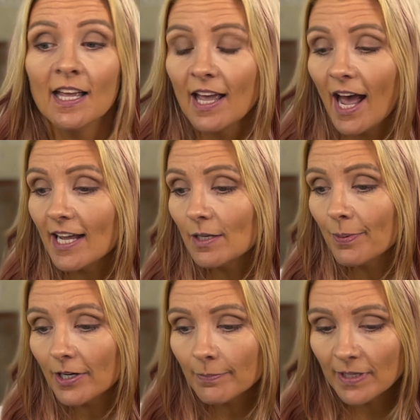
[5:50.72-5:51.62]
At a
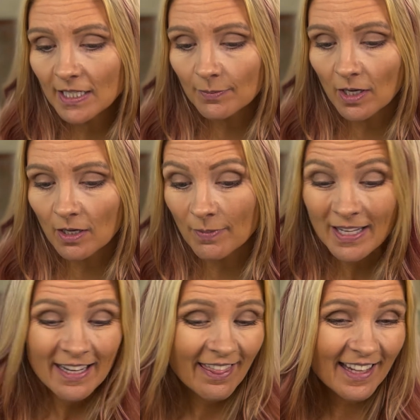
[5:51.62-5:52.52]
bare minimum,
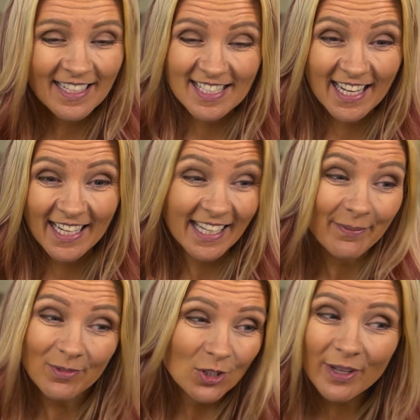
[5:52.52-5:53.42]
things like
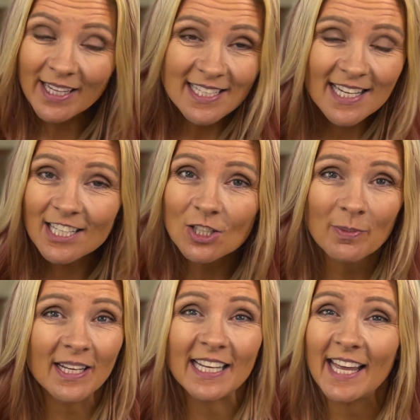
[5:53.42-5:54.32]
you can't take your
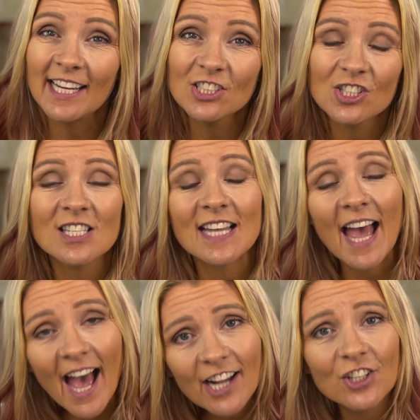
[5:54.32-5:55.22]
medications
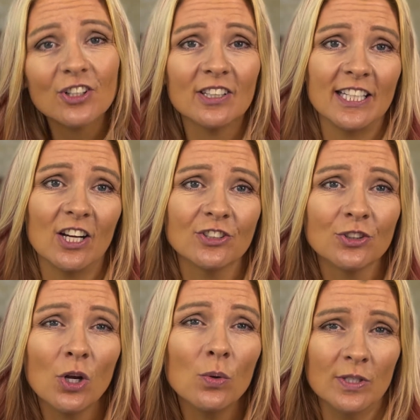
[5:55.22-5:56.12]
accurately on your
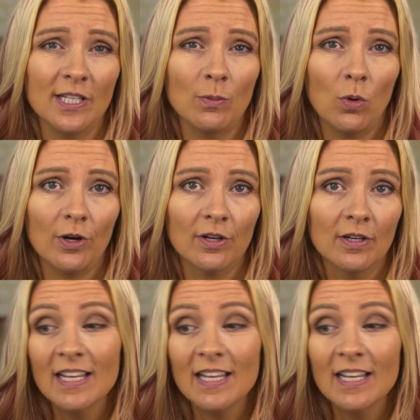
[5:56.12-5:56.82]
own anymore.